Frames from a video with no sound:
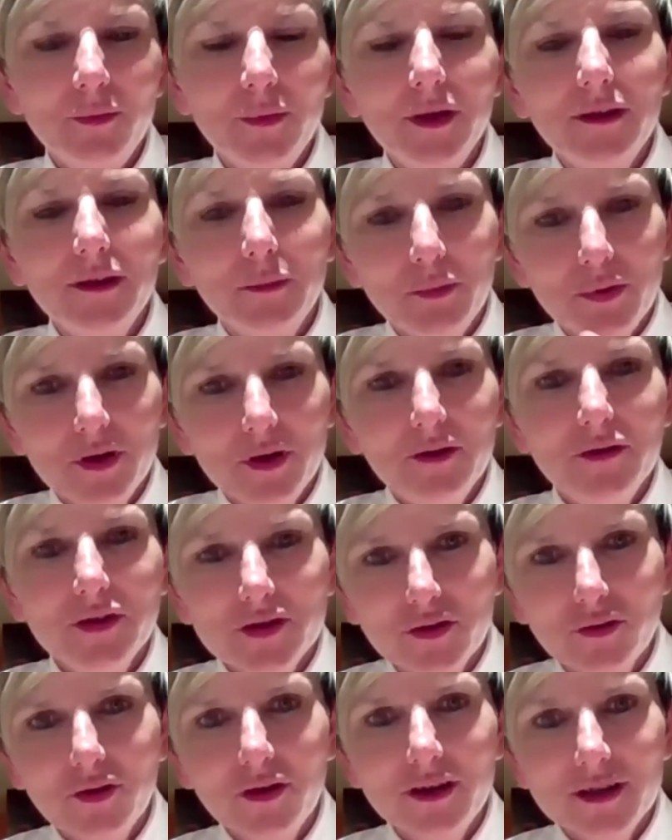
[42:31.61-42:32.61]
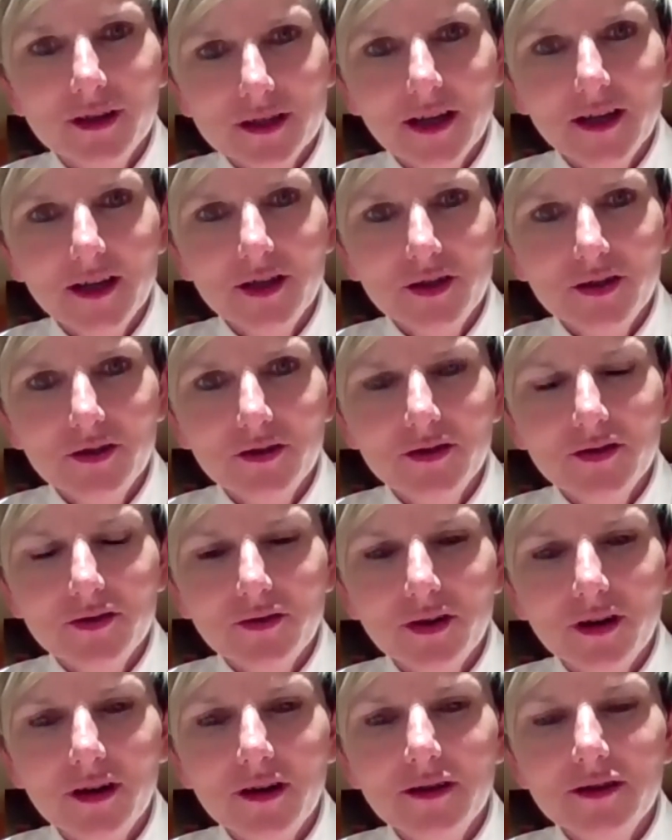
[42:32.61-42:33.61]
in the previous organizations,
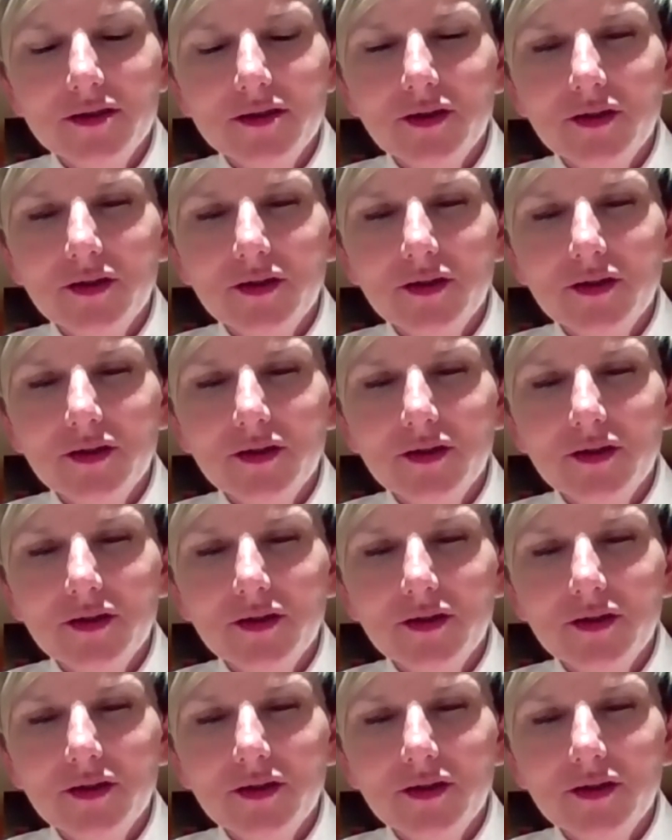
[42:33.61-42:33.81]
right?